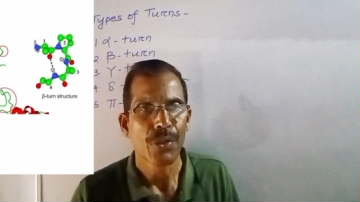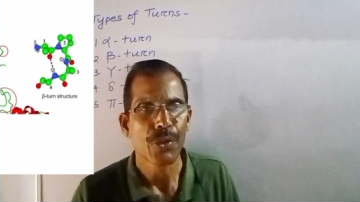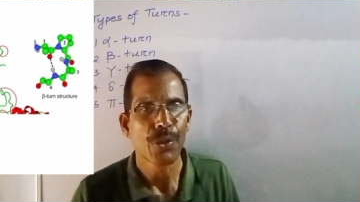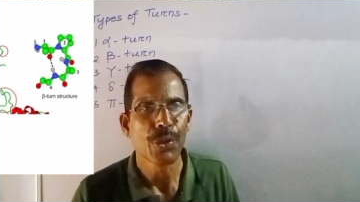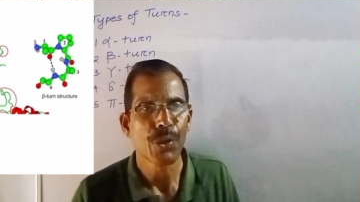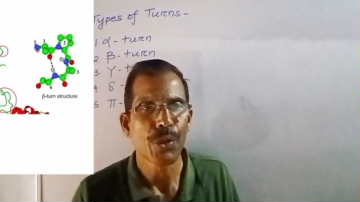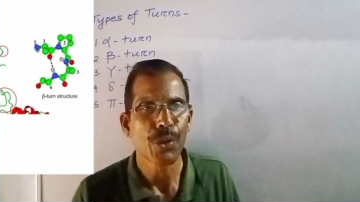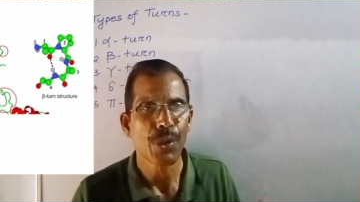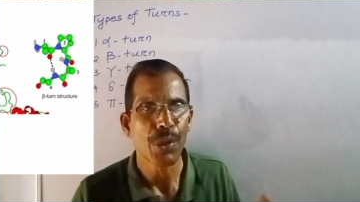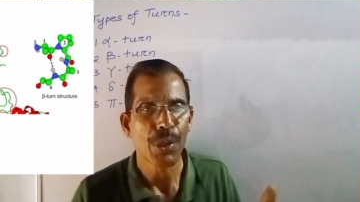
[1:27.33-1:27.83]

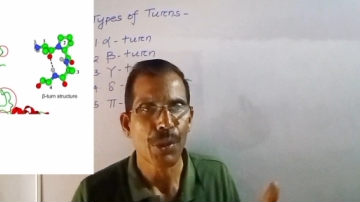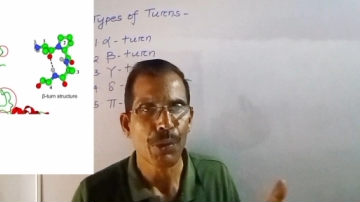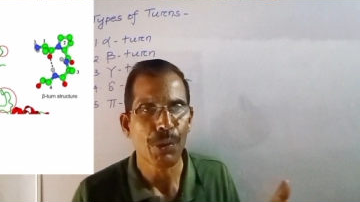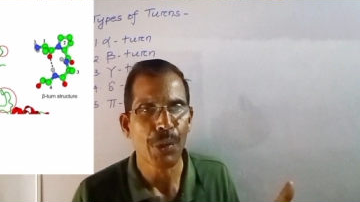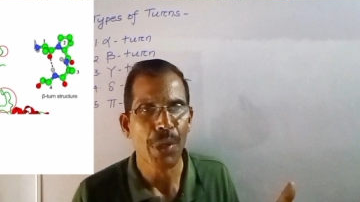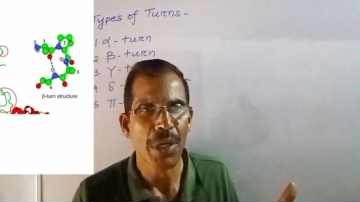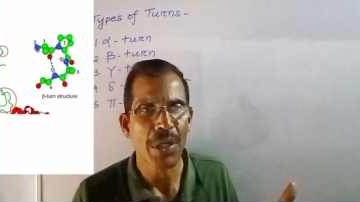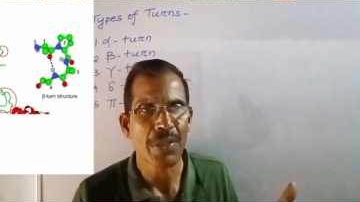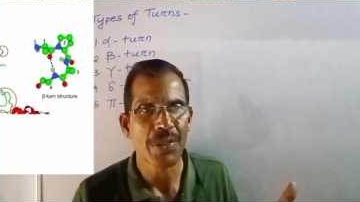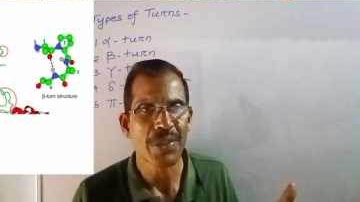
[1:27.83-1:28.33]
two
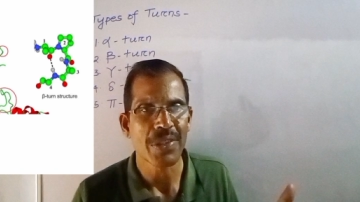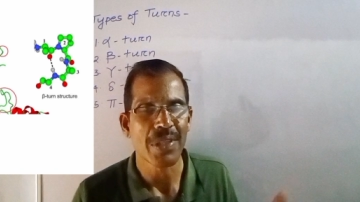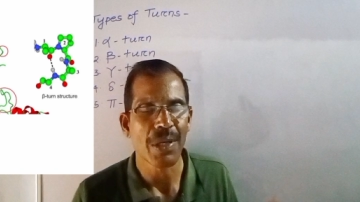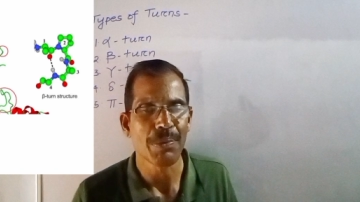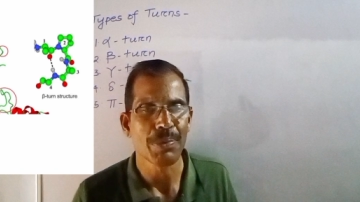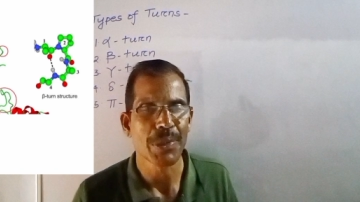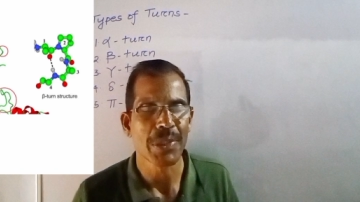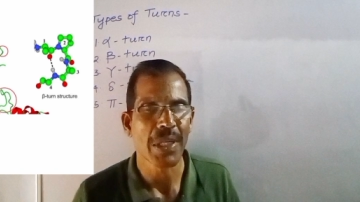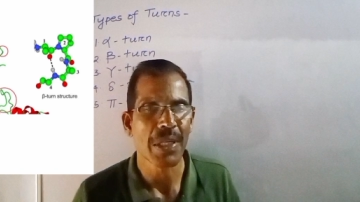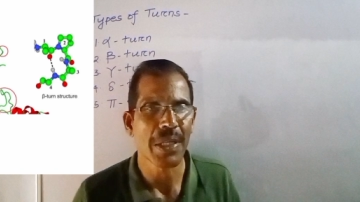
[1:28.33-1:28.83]
units
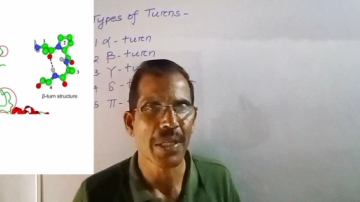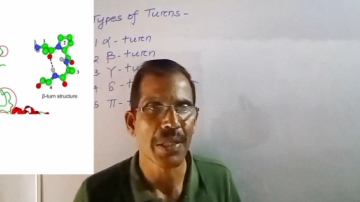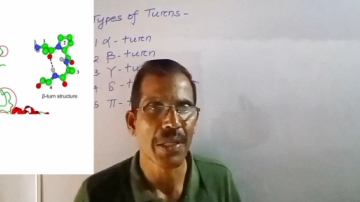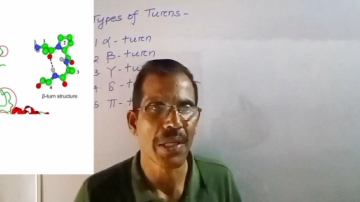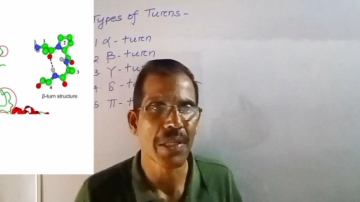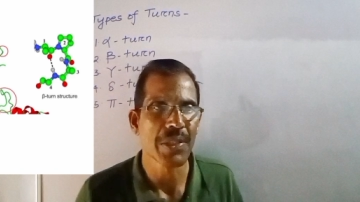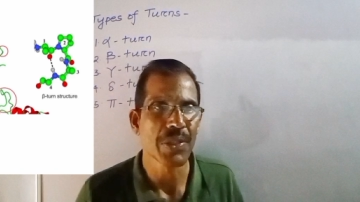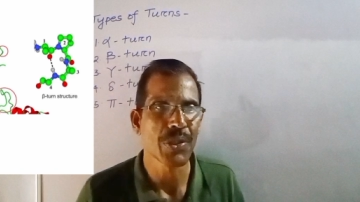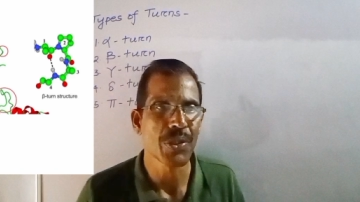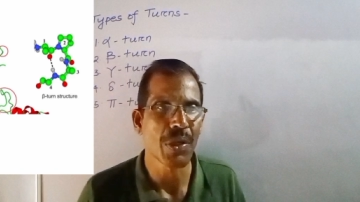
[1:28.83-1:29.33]
of
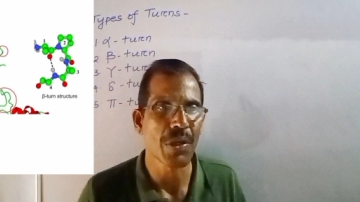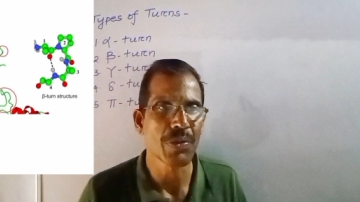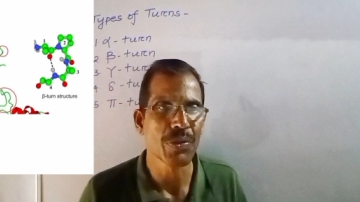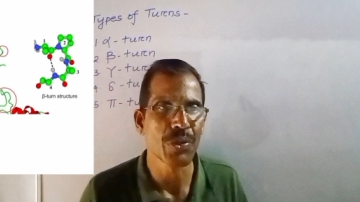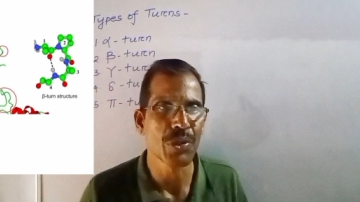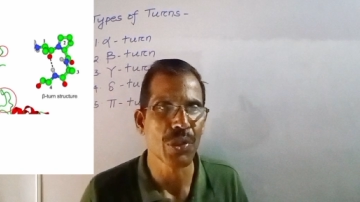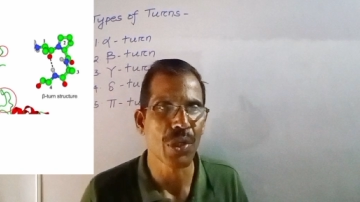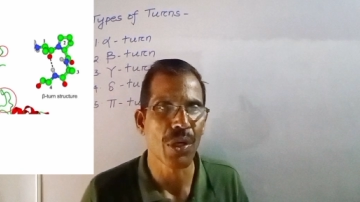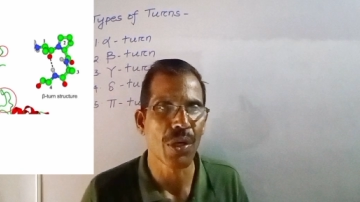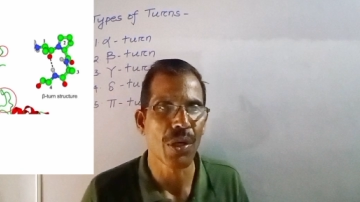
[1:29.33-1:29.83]
secondary
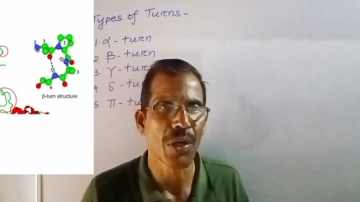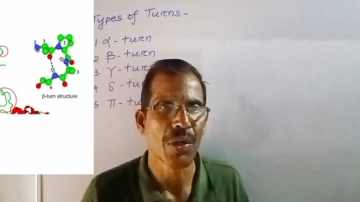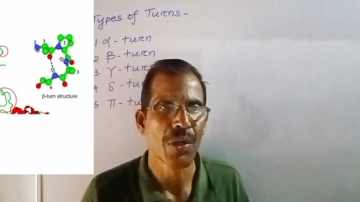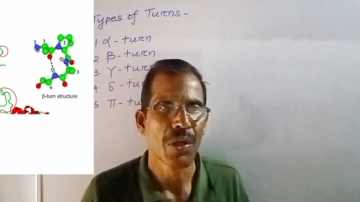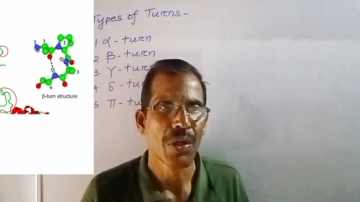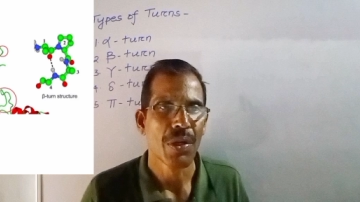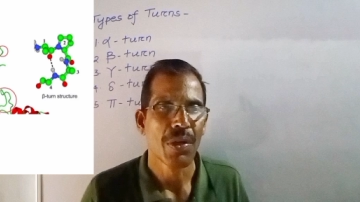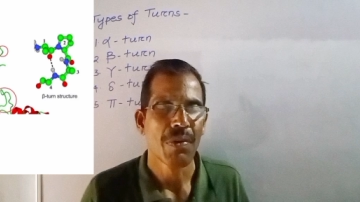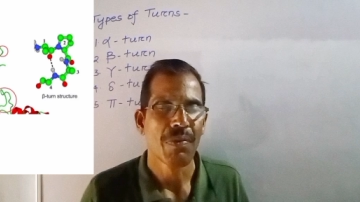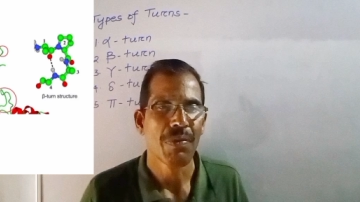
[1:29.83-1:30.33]

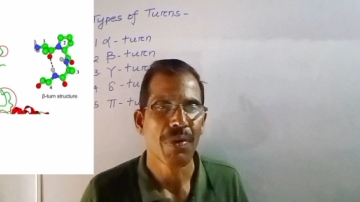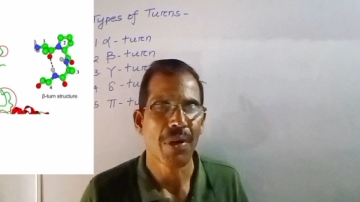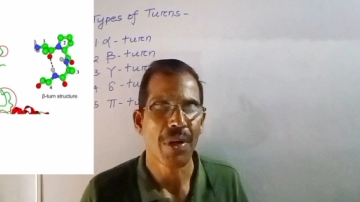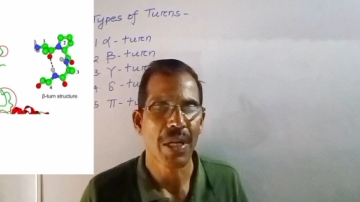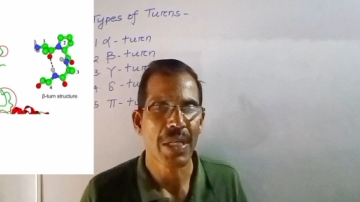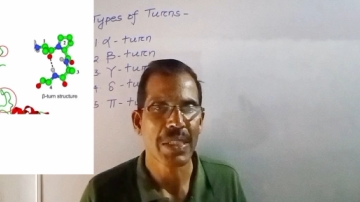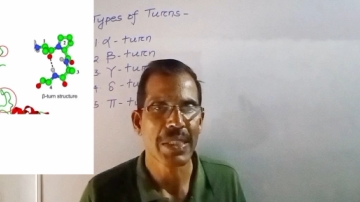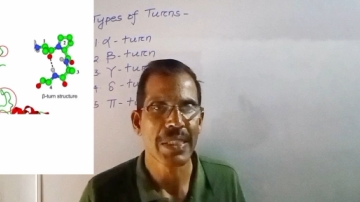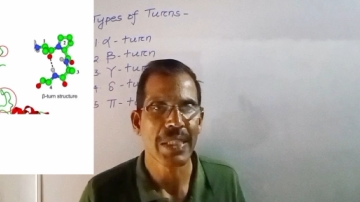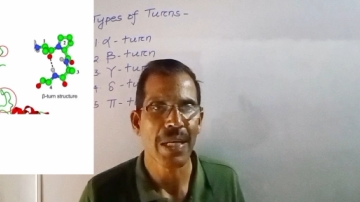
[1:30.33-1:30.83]
structure,
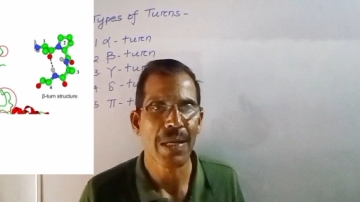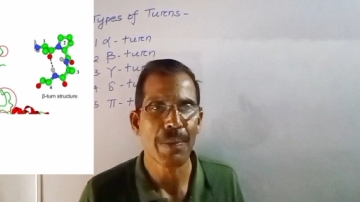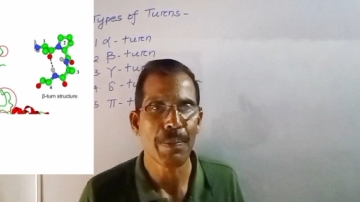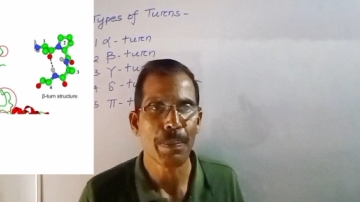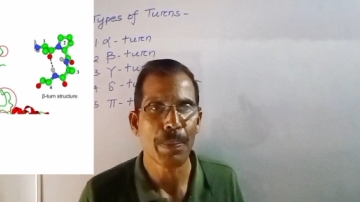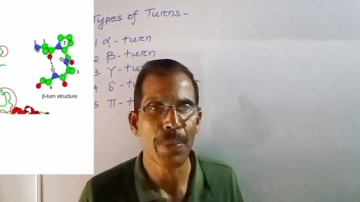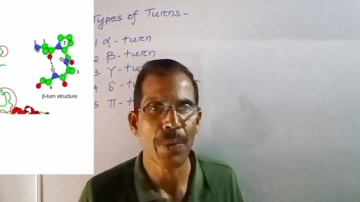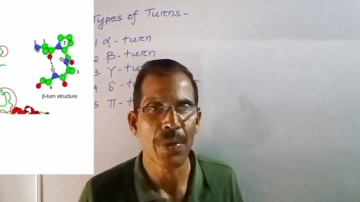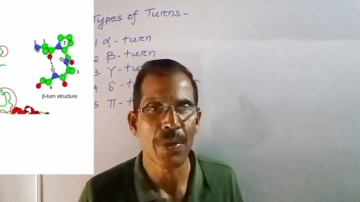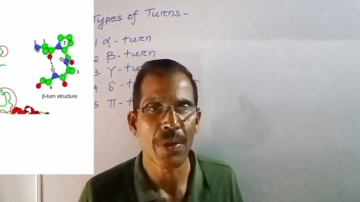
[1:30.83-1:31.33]
for
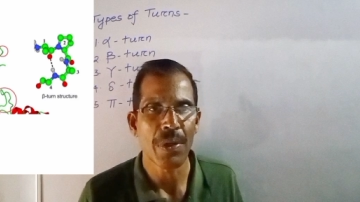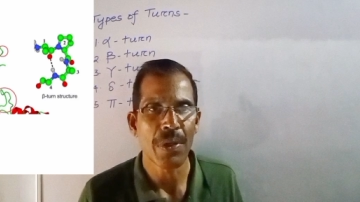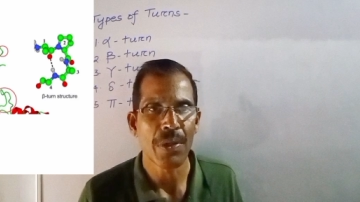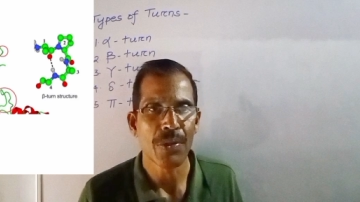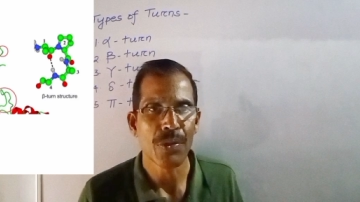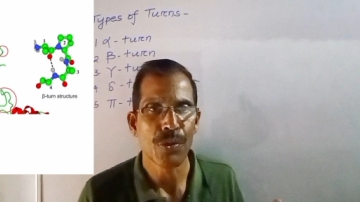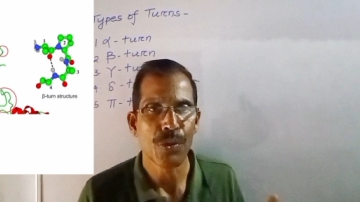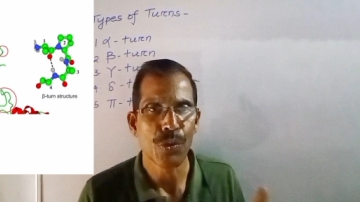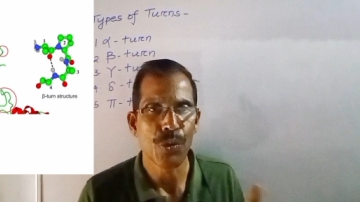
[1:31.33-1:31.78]
example,